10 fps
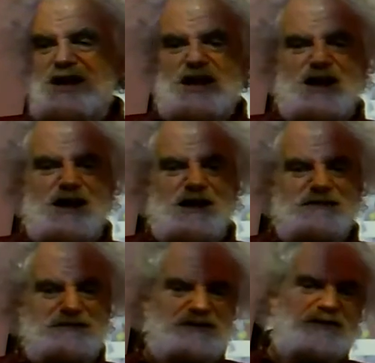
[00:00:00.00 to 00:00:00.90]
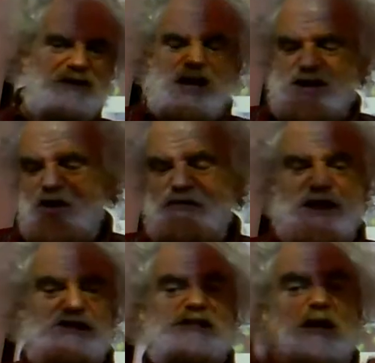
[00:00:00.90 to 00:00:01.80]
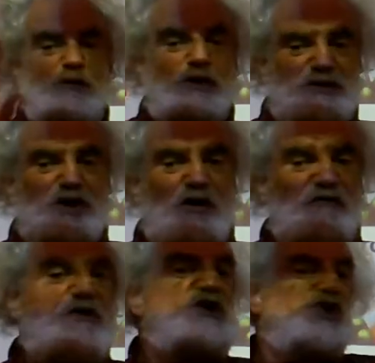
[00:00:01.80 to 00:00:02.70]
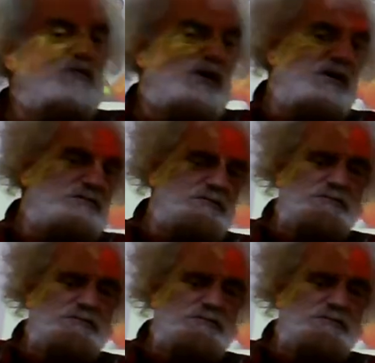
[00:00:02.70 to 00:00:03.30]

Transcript: So things can get what's called freezer burn.